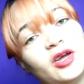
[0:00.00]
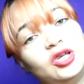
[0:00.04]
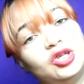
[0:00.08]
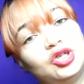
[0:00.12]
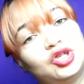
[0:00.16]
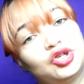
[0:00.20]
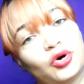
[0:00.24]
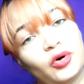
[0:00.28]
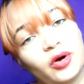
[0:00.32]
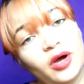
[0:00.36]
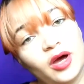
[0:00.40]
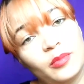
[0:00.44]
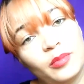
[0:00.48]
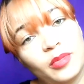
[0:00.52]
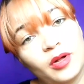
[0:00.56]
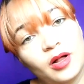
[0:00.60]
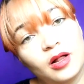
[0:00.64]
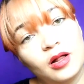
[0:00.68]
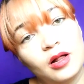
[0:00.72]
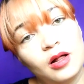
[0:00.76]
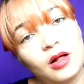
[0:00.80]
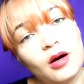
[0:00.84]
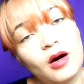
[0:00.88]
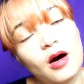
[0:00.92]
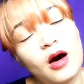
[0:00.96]

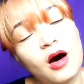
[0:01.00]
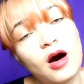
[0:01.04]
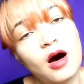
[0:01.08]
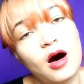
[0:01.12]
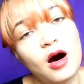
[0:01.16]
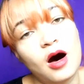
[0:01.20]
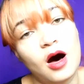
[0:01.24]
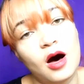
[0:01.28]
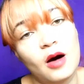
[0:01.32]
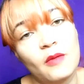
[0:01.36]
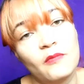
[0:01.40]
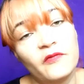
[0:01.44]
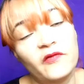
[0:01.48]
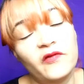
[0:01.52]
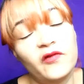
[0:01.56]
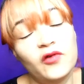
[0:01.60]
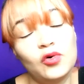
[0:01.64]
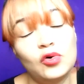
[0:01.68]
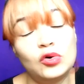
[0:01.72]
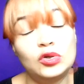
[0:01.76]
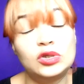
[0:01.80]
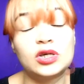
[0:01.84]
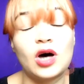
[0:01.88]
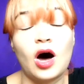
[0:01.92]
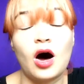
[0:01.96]
enjoyable
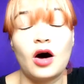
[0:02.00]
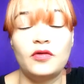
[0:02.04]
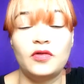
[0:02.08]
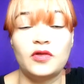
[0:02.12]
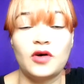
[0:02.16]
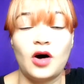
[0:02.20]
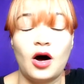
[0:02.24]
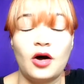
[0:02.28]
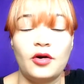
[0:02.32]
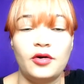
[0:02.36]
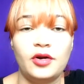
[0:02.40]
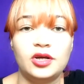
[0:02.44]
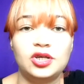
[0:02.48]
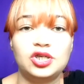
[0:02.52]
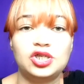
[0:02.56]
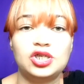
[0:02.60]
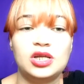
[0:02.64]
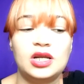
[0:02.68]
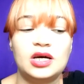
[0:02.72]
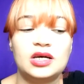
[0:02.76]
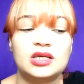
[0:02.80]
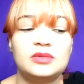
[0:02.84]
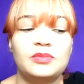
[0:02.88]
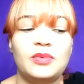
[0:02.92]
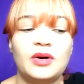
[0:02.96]
foods on the orange
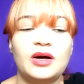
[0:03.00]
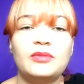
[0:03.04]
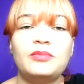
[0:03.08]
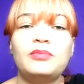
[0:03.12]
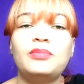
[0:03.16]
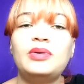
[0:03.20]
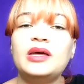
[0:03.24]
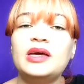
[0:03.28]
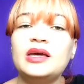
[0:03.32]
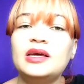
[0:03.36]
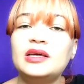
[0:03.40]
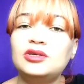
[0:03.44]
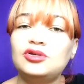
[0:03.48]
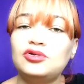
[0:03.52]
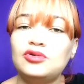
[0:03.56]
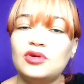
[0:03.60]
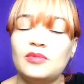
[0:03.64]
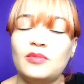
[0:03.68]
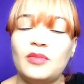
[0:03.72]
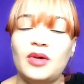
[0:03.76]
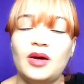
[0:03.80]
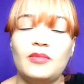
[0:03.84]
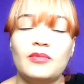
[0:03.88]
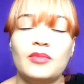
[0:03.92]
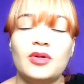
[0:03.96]
list, but please
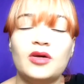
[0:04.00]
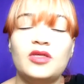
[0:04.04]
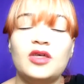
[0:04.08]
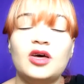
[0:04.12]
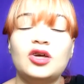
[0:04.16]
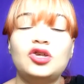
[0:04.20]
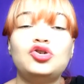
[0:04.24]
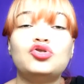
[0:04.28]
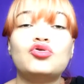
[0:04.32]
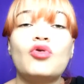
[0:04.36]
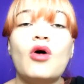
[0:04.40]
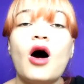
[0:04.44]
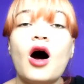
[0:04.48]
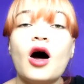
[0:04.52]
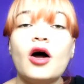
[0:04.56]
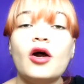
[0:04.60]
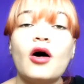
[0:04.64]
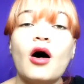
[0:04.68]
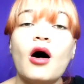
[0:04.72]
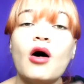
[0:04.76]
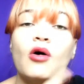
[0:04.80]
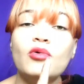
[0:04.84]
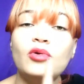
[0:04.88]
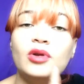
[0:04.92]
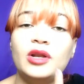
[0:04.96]
remember that you are
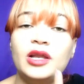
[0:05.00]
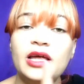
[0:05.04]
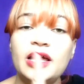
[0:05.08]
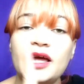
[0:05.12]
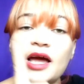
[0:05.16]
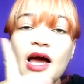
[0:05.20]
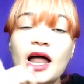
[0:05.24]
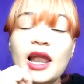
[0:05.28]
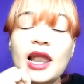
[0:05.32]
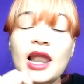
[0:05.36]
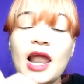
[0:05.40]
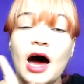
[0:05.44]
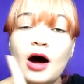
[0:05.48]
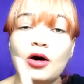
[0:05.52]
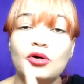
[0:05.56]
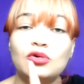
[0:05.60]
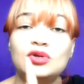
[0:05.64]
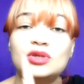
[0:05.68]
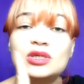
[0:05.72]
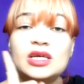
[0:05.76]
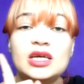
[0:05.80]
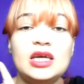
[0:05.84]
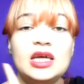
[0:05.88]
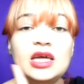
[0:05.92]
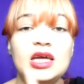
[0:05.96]
only allowed
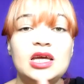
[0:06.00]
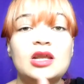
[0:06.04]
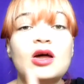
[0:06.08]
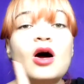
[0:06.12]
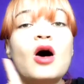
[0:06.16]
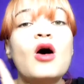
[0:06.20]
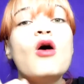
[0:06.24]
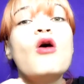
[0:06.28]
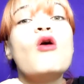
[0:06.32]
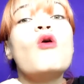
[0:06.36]
to eat